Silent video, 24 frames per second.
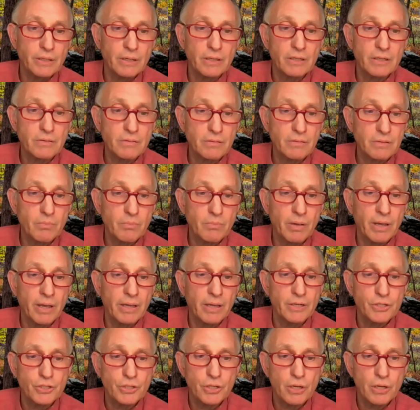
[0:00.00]
It's my
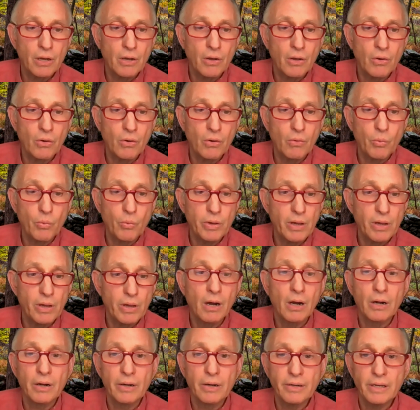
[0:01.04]
show, We
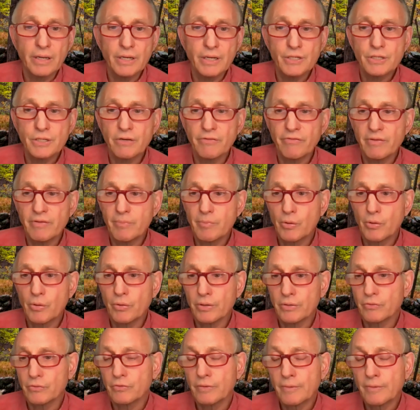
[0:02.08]
Are a Nation of Immigrants.